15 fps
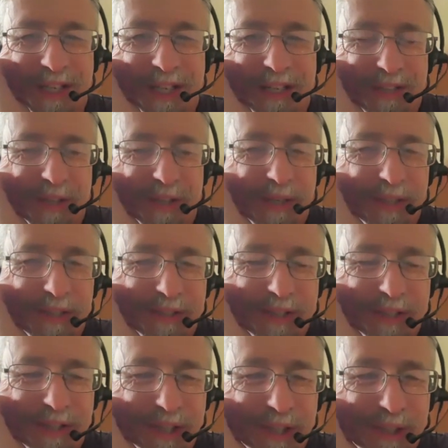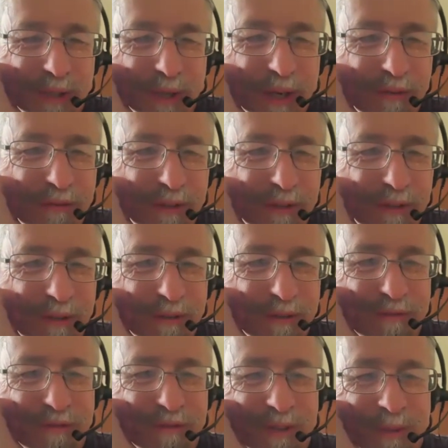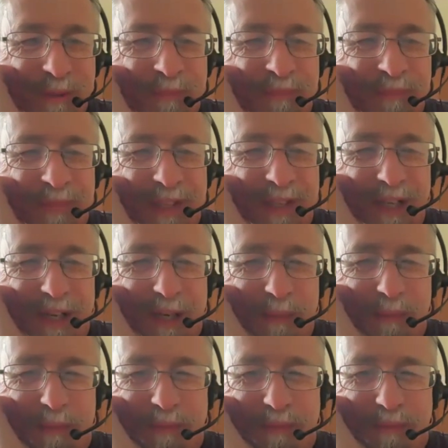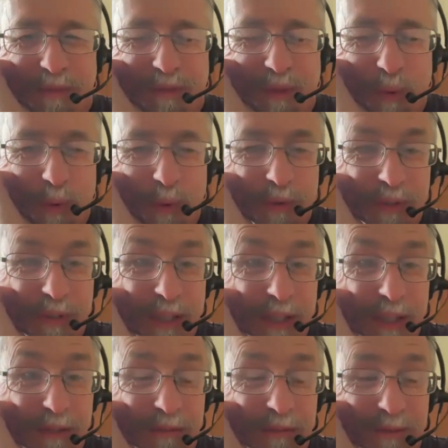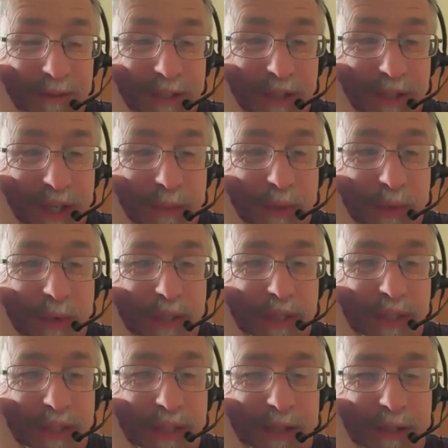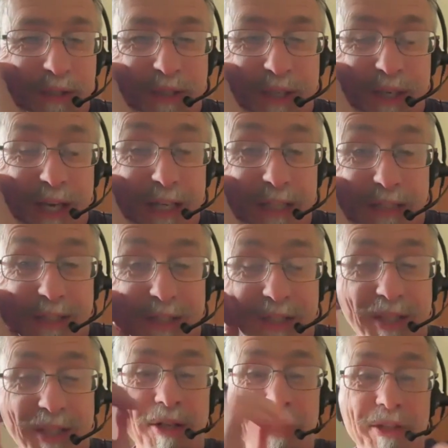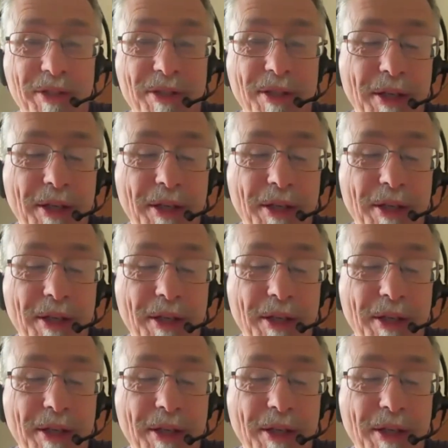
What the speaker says: Science is the driver of thought in contemporary Western culture, and it is science that